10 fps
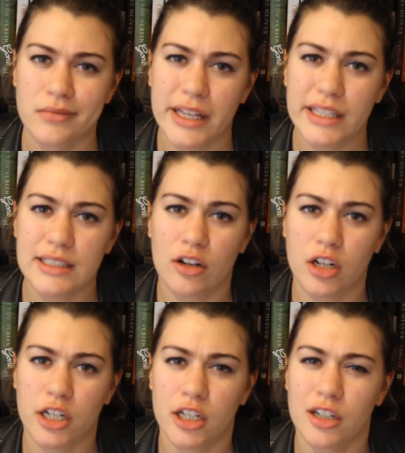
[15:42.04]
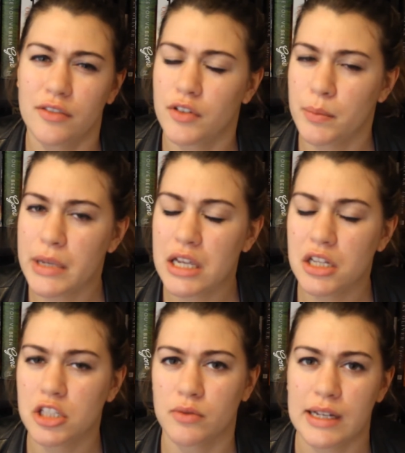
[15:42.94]
It's harder for
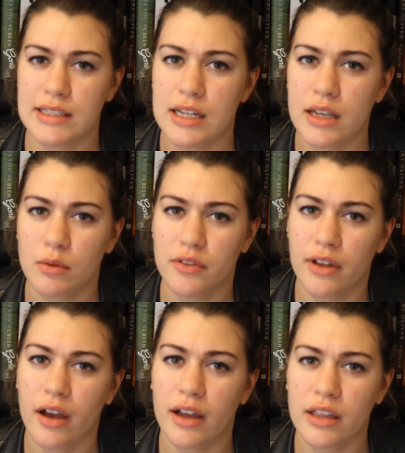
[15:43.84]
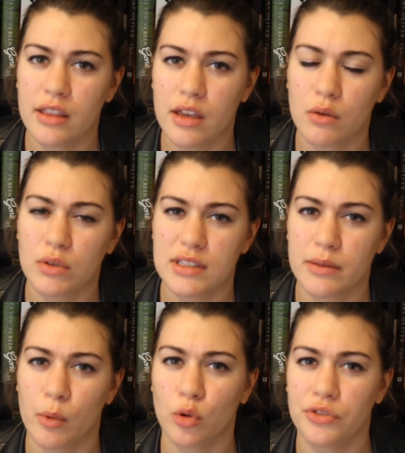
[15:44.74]
me to resonate with that. I think once
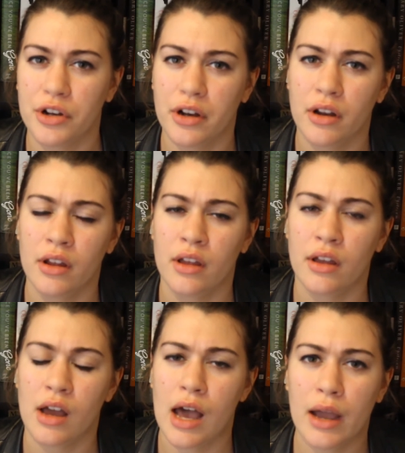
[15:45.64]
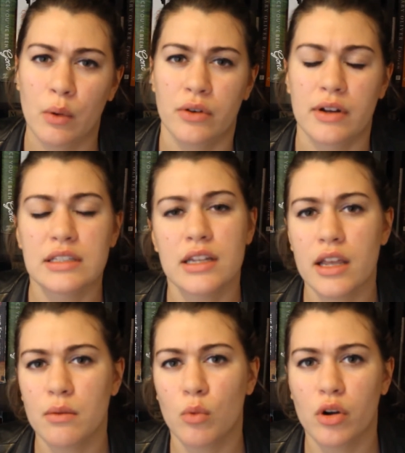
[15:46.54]
I'm older, I would
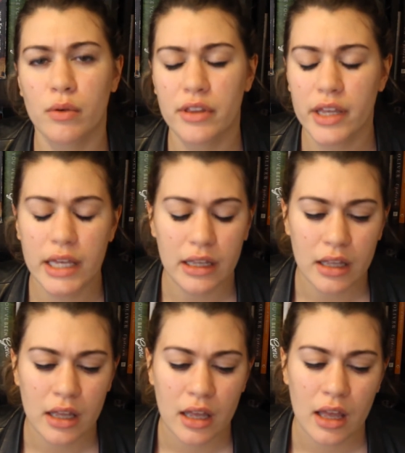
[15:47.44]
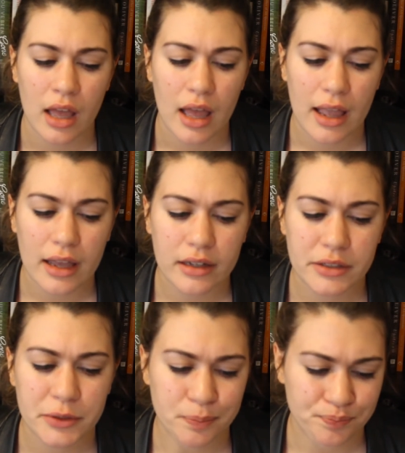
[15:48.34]
resonate more with it.
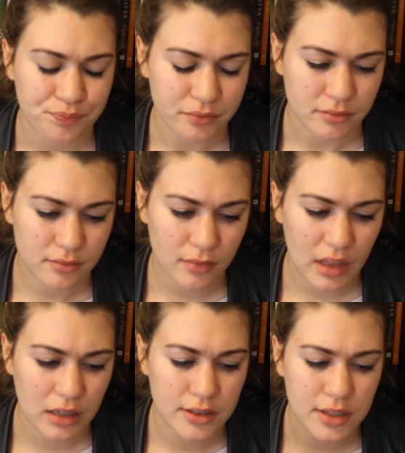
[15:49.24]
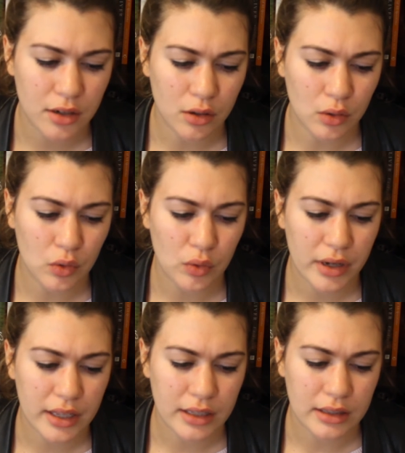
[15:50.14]
And so
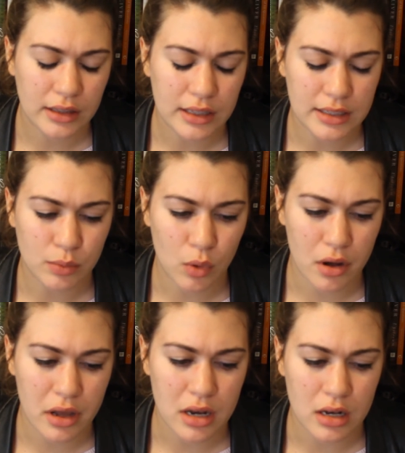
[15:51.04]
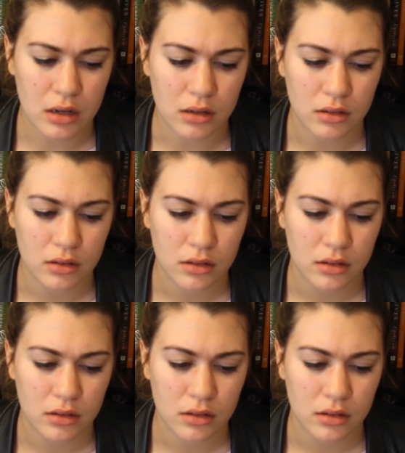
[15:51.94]
in this one,